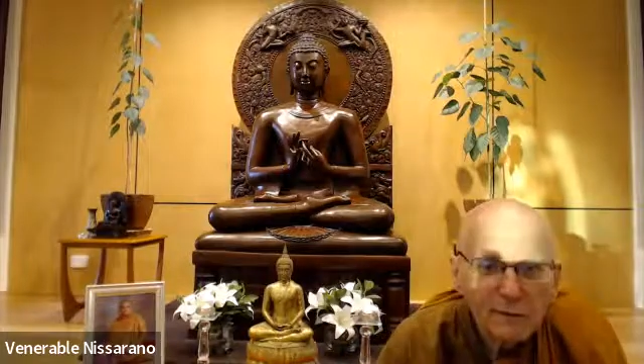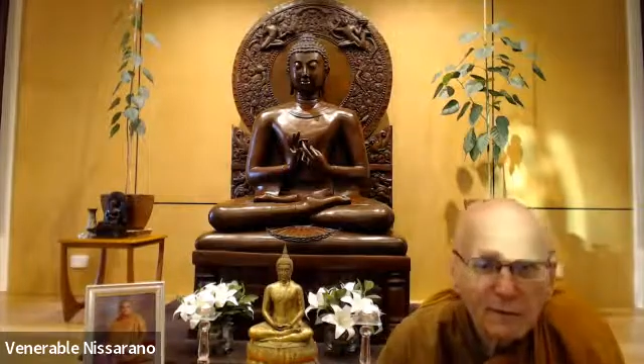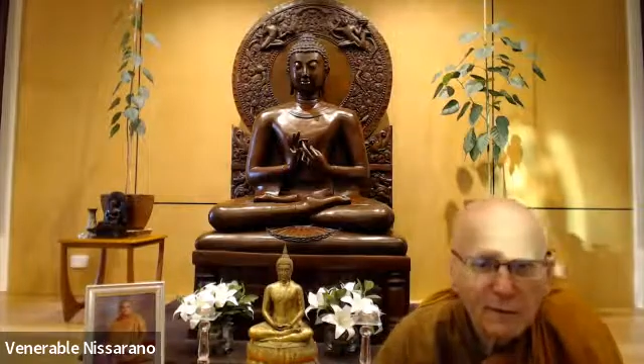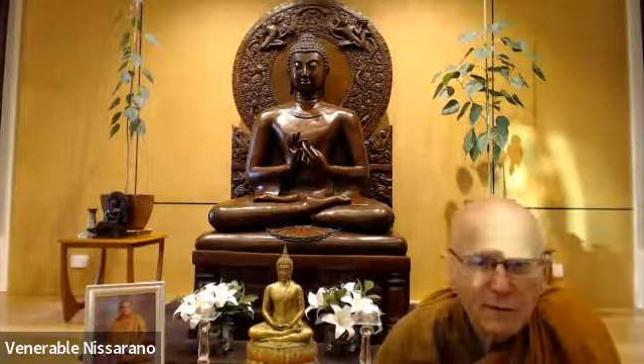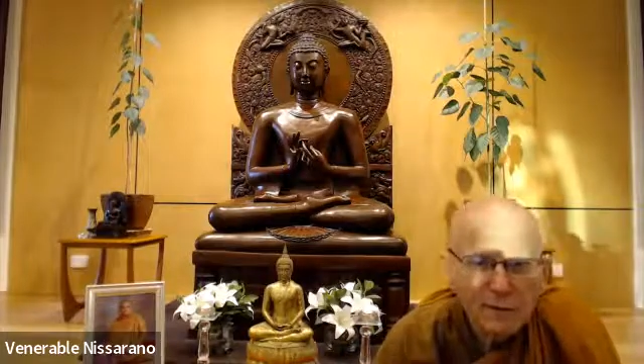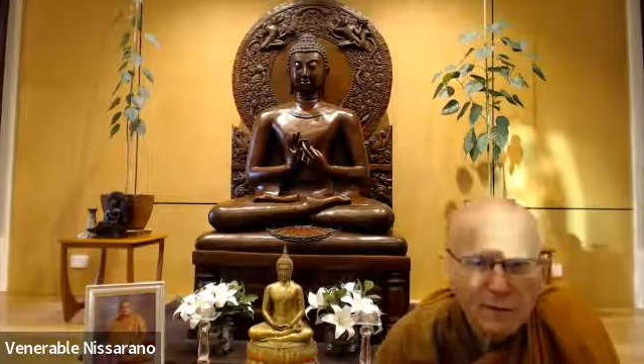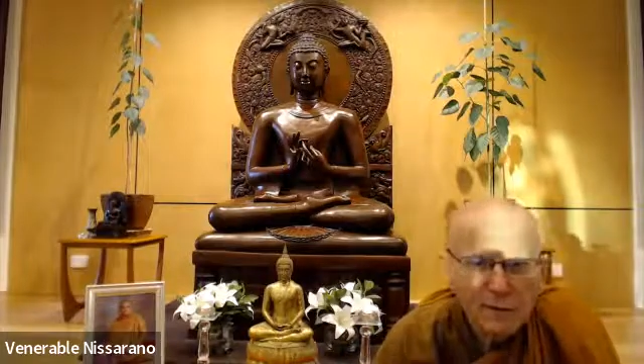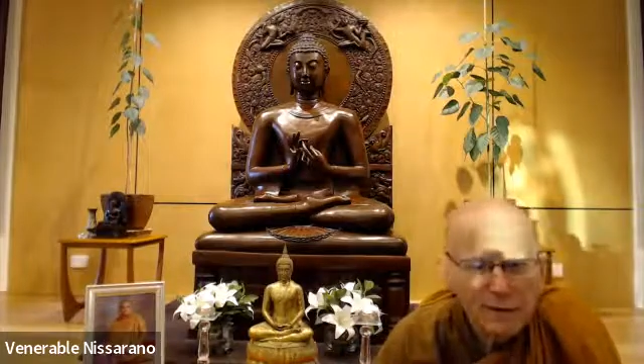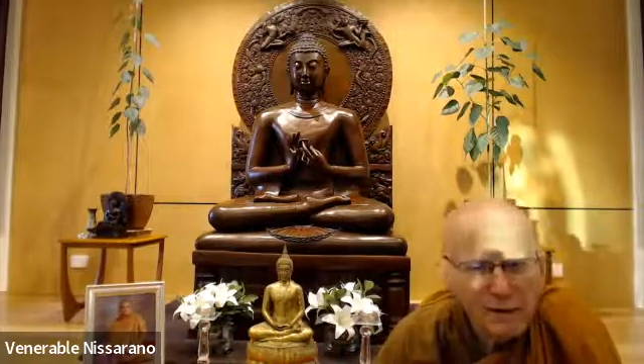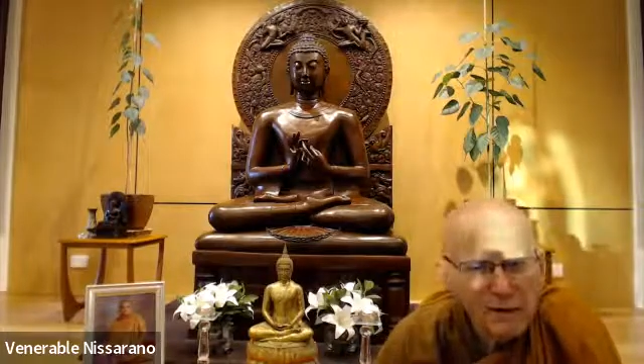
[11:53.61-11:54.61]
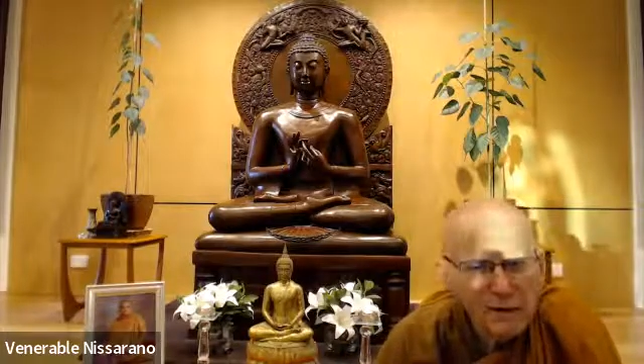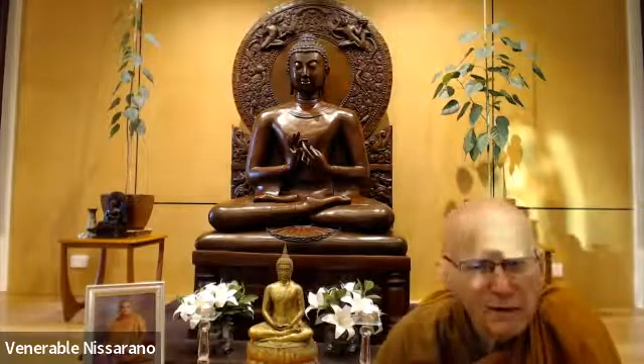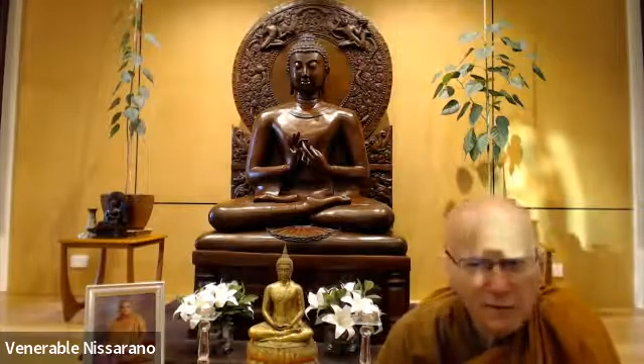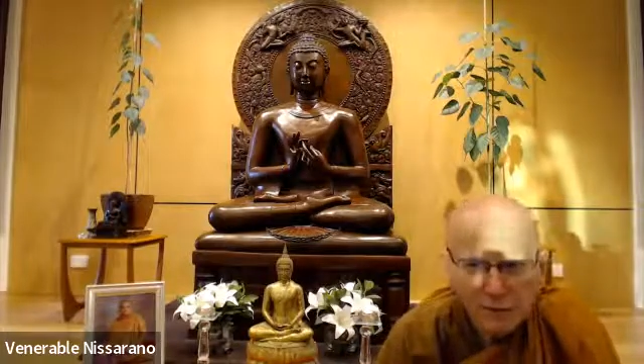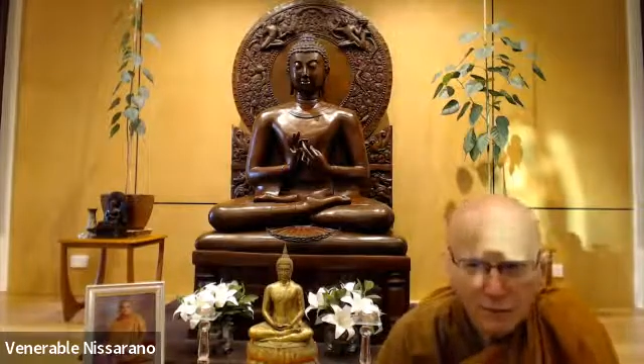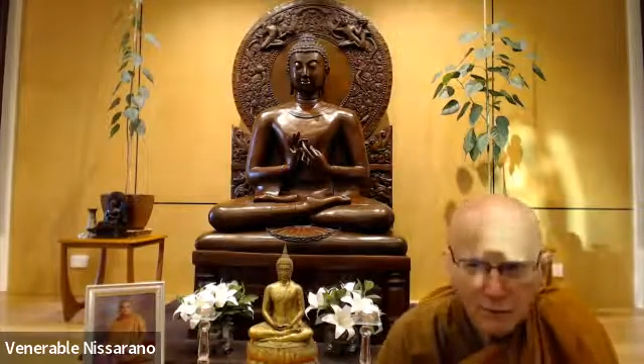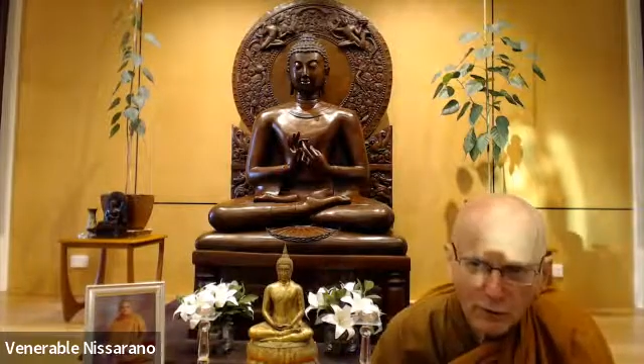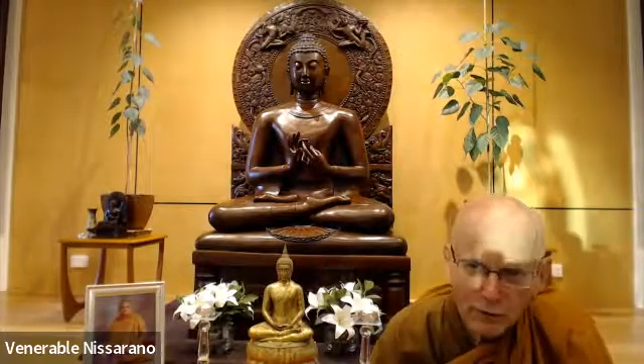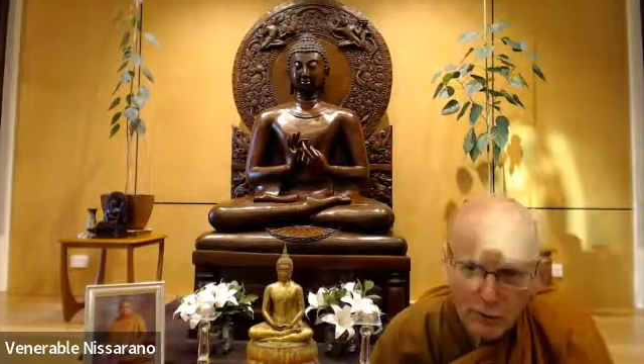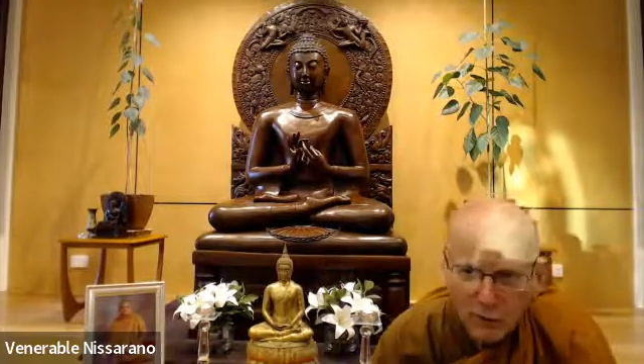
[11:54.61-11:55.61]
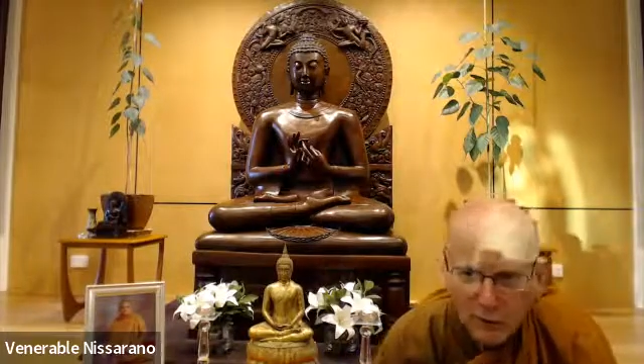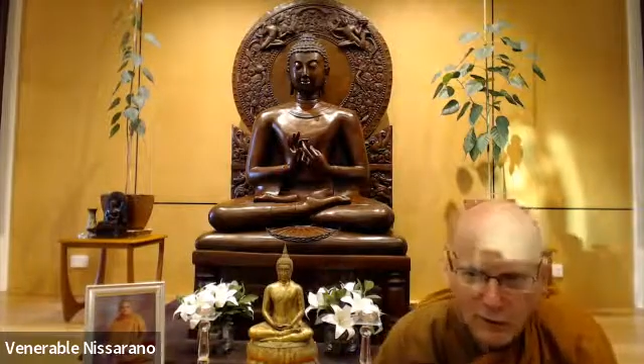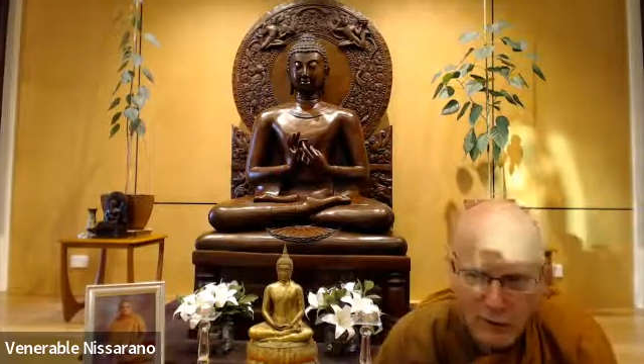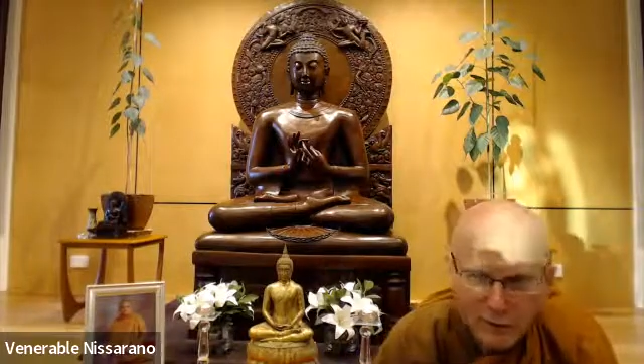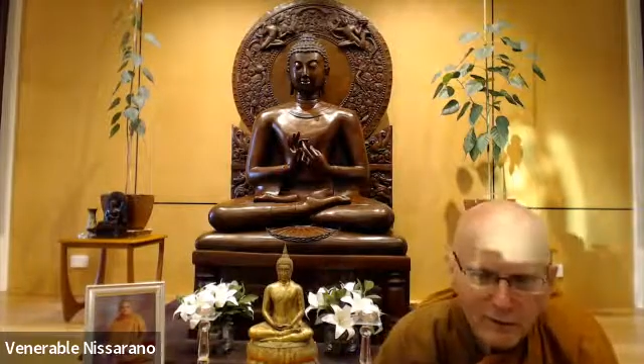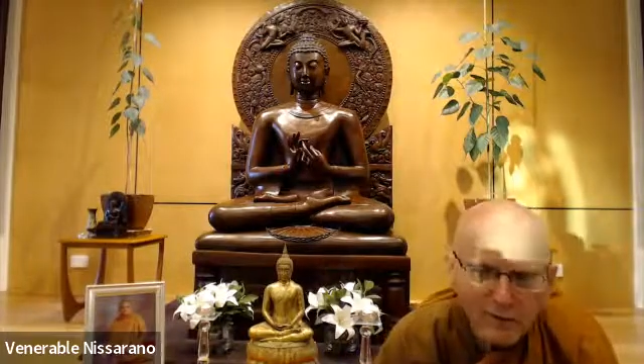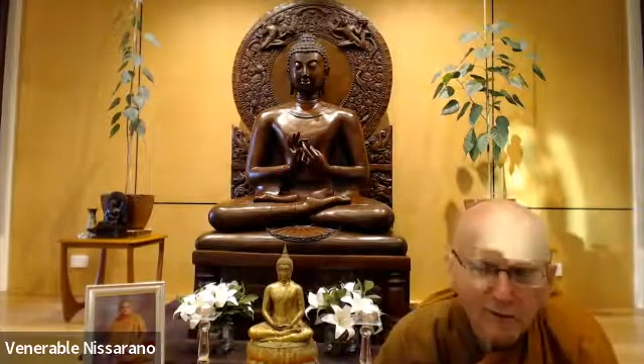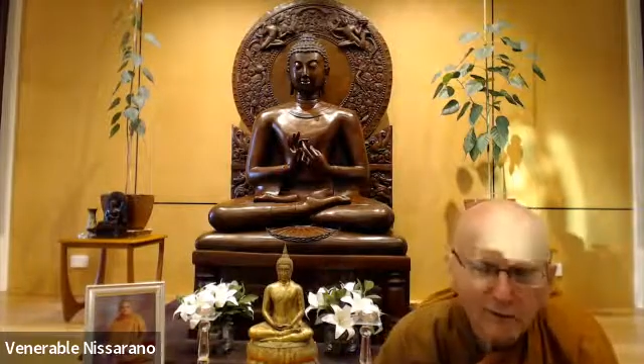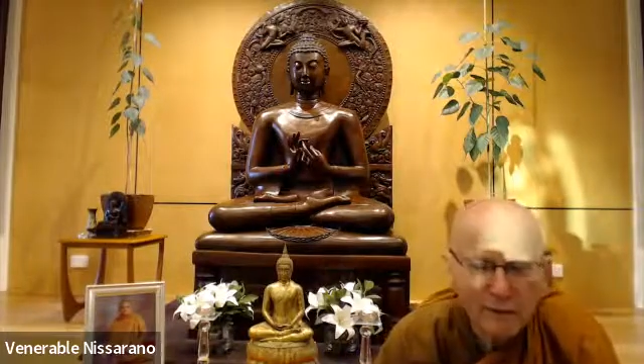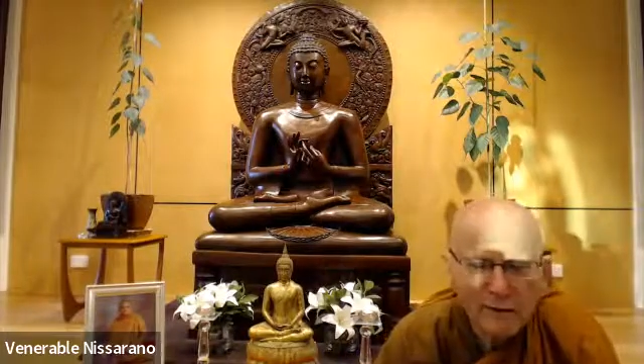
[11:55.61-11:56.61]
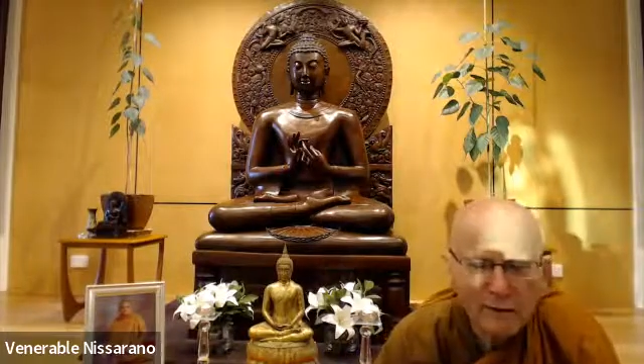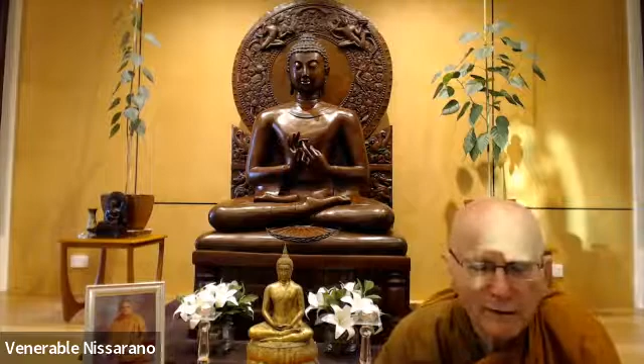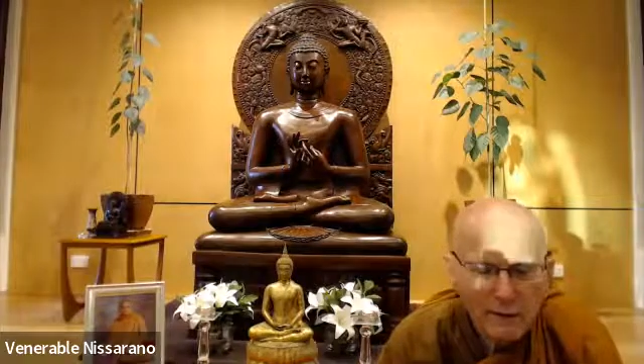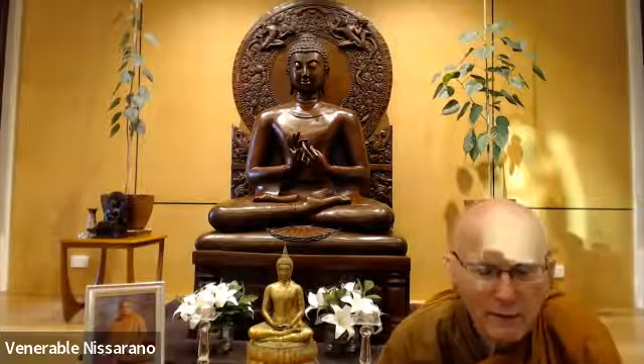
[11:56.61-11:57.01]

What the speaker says: be centered in the present moment, better to be